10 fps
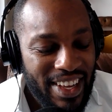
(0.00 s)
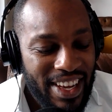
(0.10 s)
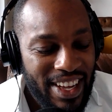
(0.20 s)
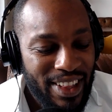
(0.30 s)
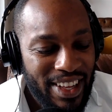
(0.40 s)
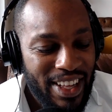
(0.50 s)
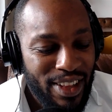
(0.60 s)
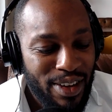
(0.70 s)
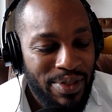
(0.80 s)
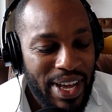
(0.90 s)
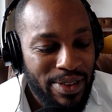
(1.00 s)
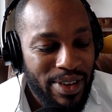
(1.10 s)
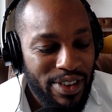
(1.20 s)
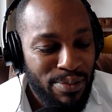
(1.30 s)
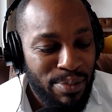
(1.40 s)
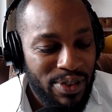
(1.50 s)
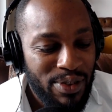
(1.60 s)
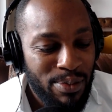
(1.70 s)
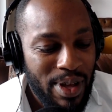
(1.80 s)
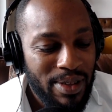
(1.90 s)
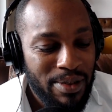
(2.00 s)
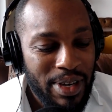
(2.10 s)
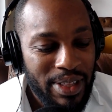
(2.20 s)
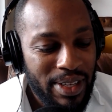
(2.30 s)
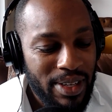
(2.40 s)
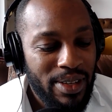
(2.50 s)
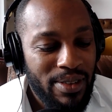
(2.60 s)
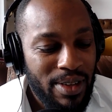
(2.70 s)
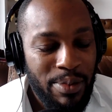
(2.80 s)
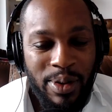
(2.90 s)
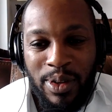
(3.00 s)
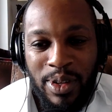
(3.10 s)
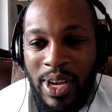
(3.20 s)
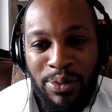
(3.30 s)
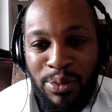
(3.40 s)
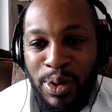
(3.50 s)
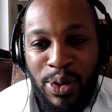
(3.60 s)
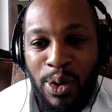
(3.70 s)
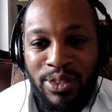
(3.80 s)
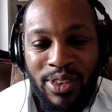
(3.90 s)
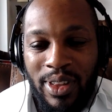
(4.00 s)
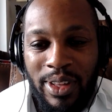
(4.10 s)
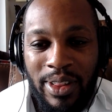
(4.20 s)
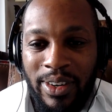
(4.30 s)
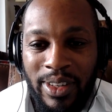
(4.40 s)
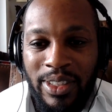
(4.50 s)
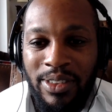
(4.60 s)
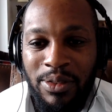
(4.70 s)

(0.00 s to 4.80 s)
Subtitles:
I love that education piece as well. I think you have to be constantly learning,